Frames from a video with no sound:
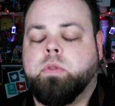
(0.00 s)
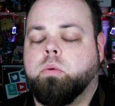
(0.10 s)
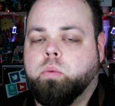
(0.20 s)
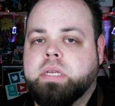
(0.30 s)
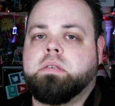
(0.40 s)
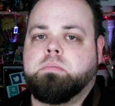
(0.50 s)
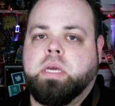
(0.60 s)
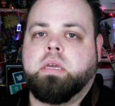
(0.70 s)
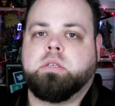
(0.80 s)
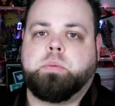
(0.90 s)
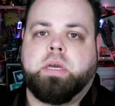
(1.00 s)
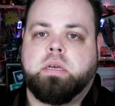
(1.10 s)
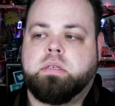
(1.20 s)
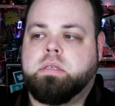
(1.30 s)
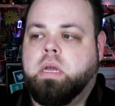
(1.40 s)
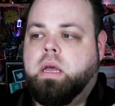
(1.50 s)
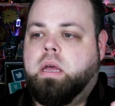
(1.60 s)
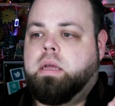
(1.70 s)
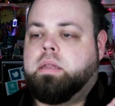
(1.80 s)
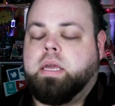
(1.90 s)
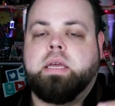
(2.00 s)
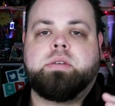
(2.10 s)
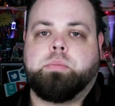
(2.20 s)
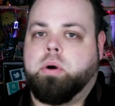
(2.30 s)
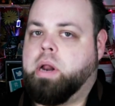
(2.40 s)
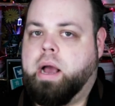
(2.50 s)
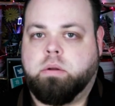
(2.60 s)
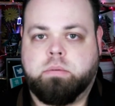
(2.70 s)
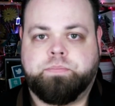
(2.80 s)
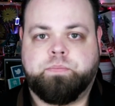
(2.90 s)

Reason being is because the kids are burnt out.